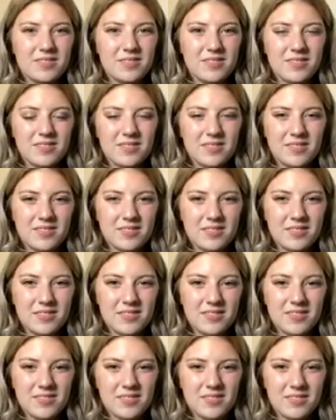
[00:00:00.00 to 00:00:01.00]

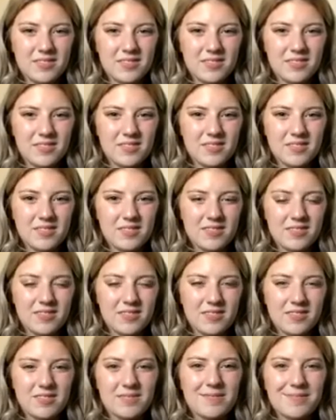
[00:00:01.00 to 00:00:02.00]

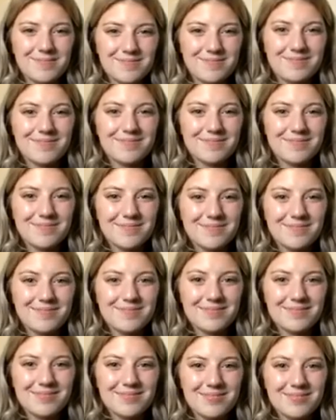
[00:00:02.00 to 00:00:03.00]

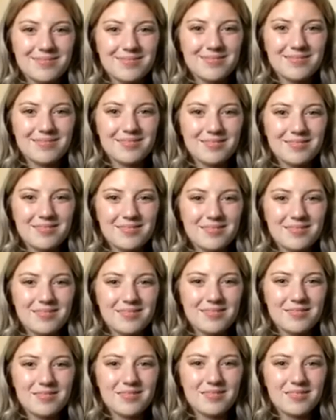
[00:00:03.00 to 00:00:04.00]

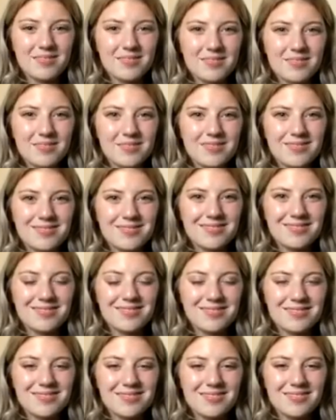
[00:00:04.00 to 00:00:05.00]

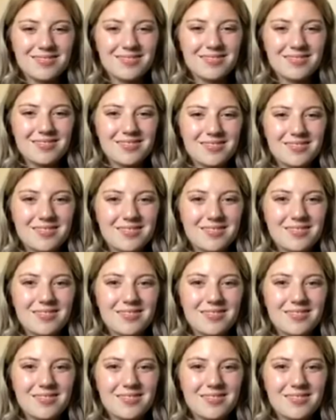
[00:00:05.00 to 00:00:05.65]
(silent)